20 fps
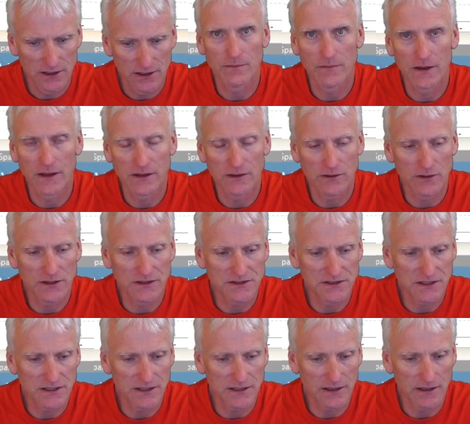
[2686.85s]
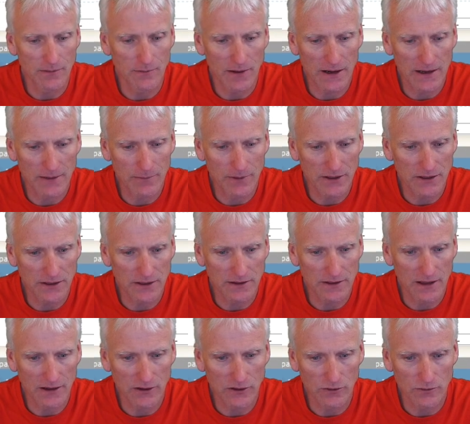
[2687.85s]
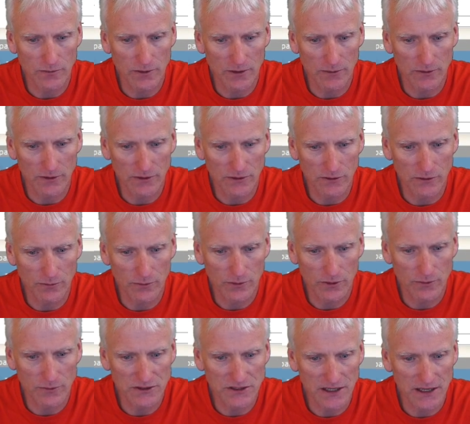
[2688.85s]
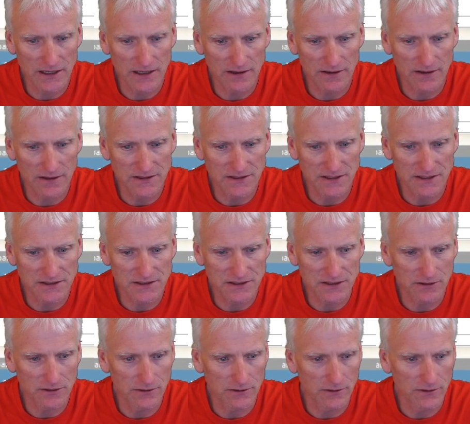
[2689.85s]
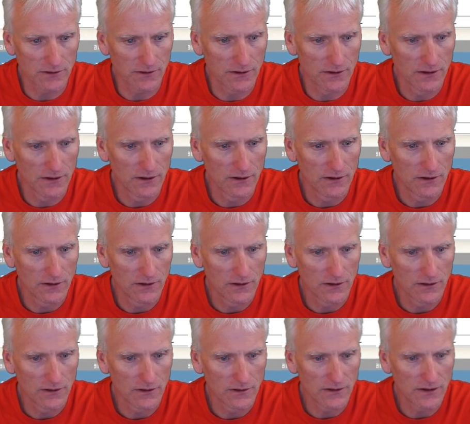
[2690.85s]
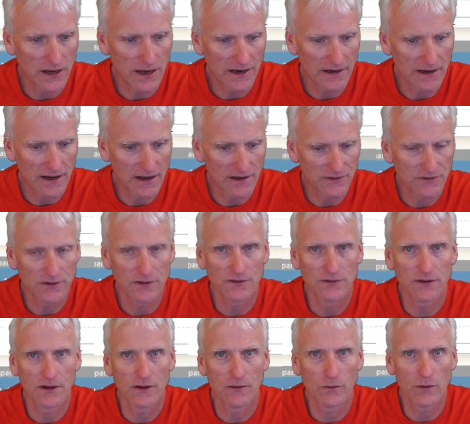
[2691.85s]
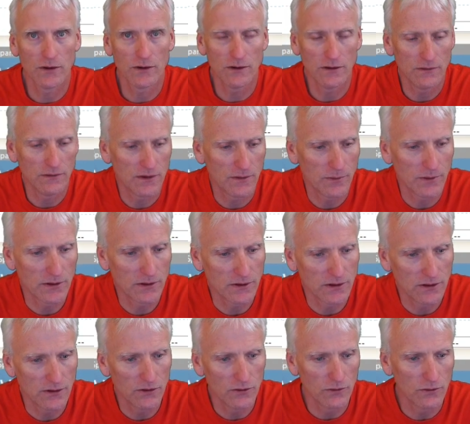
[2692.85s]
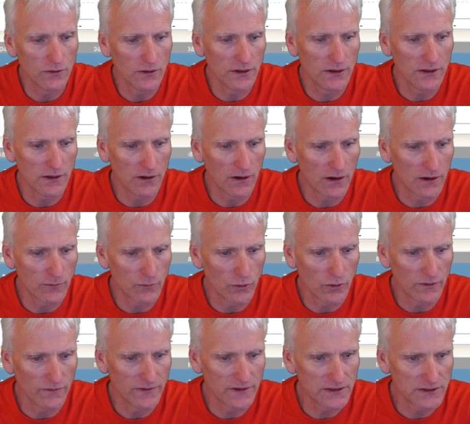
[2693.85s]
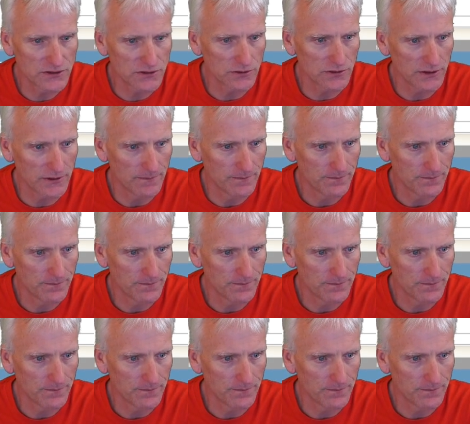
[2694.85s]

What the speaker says: And you could see, in my opinion, that you'd be able to do pretty much any of these in-cylinder diagnostics that we typically do in the automotive industry.